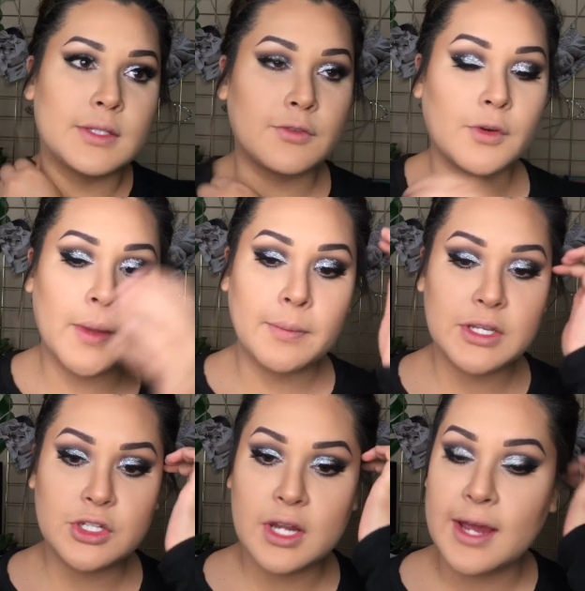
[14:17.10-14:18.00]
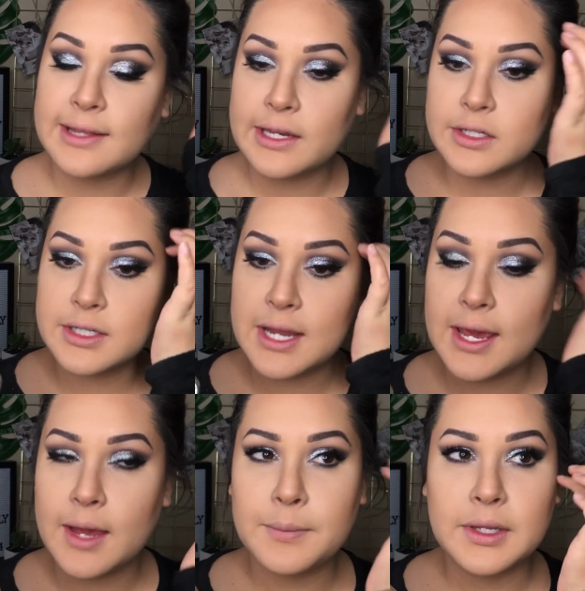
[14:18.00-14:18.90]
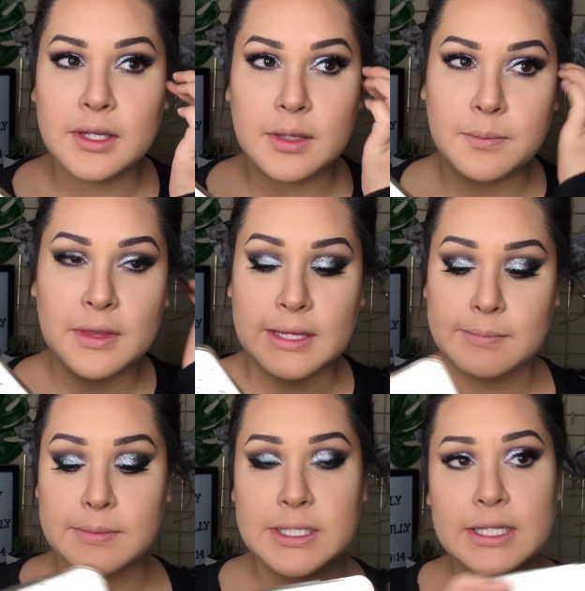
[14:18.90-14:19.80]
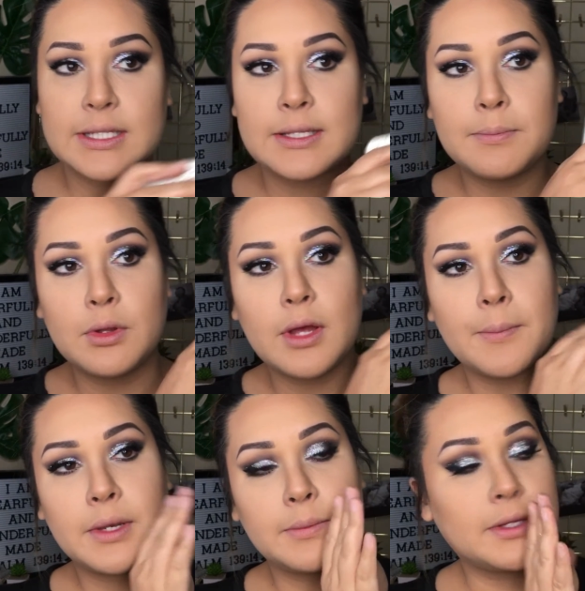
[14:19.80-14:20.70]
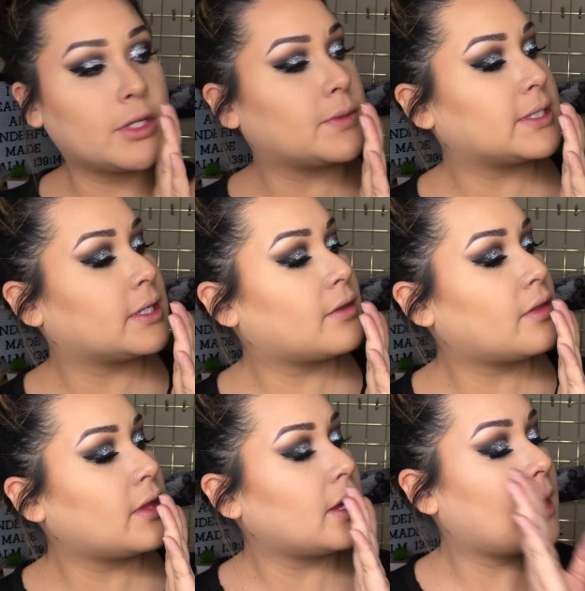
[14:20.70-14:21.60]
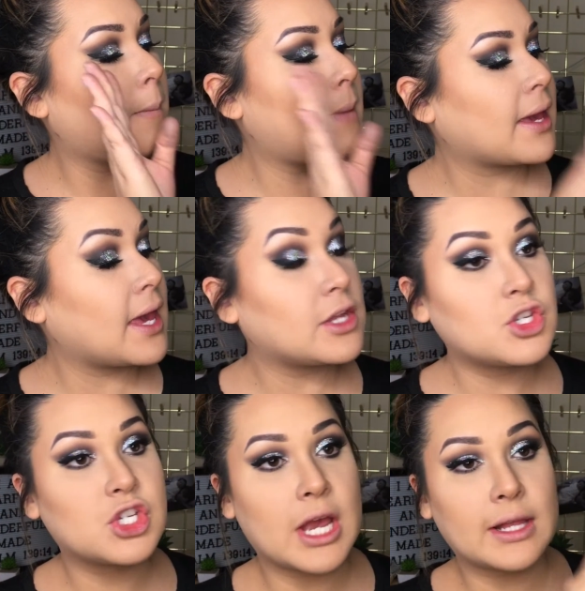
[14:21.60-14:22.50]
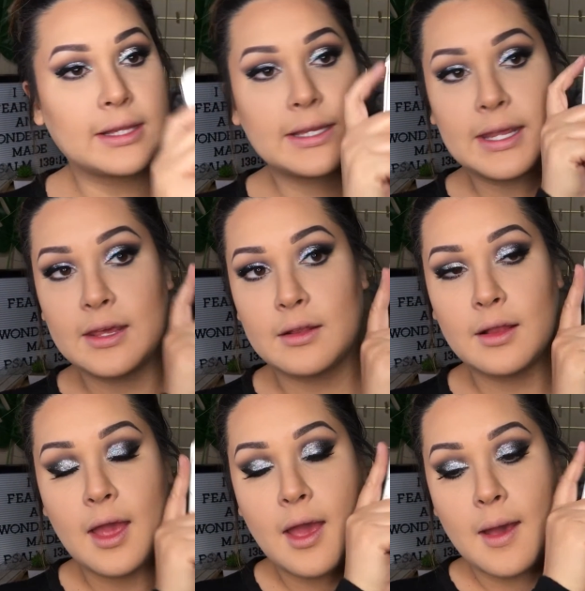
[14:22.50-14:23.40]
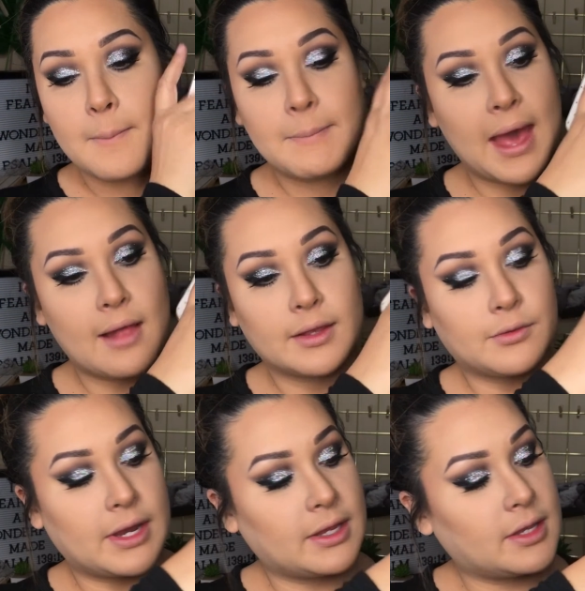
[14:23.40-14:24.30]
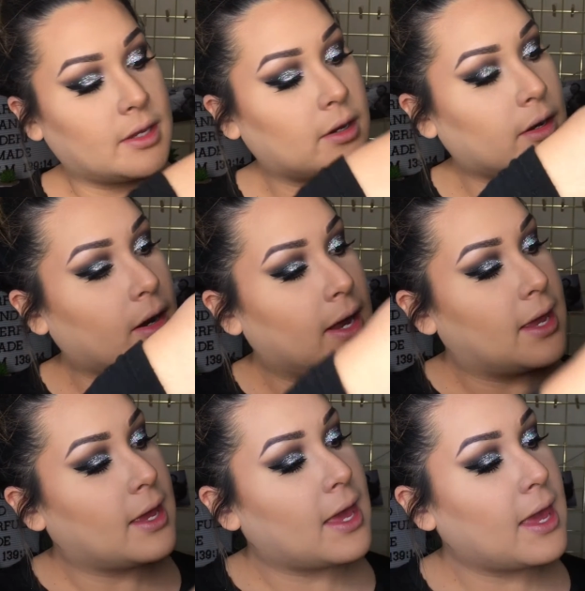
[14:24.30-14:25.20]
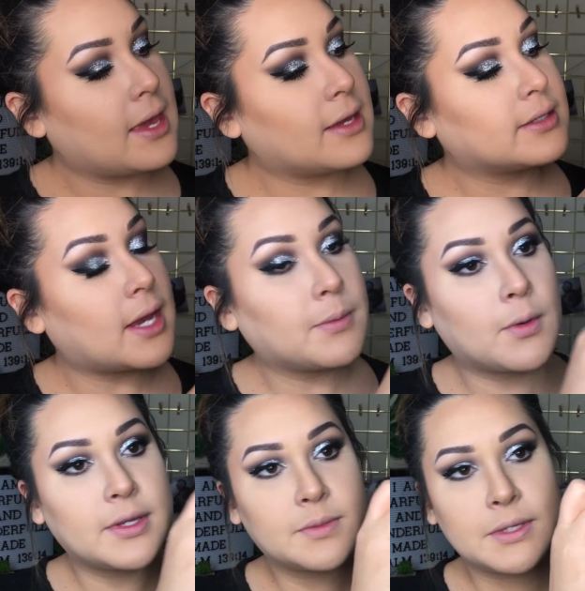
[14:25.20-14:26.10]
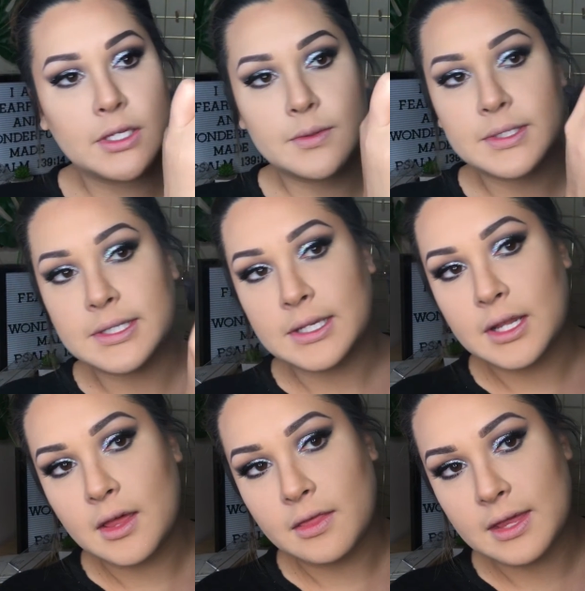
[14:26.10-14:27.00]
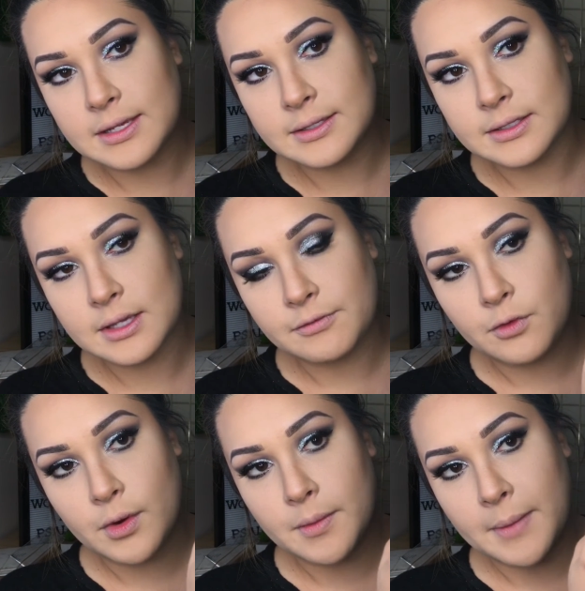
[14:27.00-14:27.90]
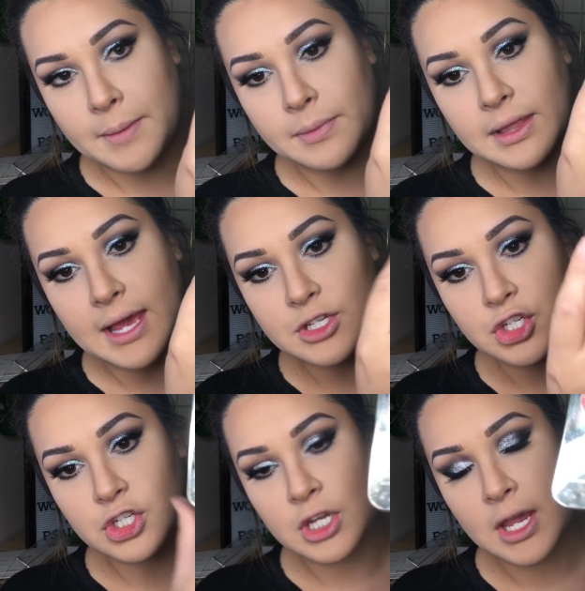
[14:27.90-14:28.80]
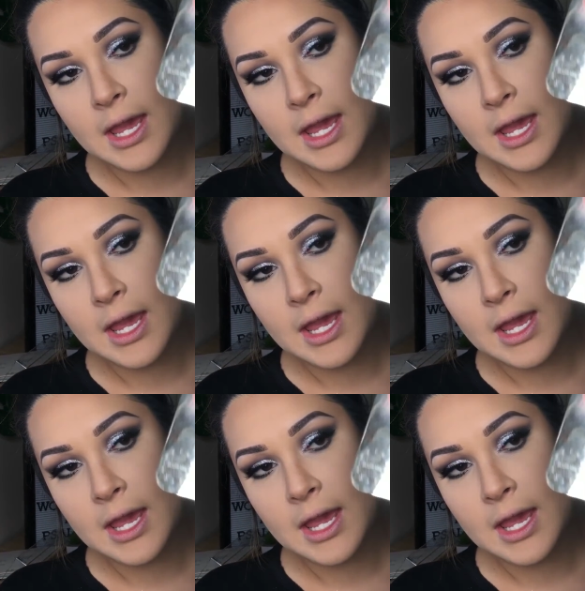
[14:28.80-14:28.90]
So for my blush and highlighter today, I'm gonna keep things simple. I'm gonna be using the Becca and Jaclyn Hill palette right here. And I'm going to be using this for my blush,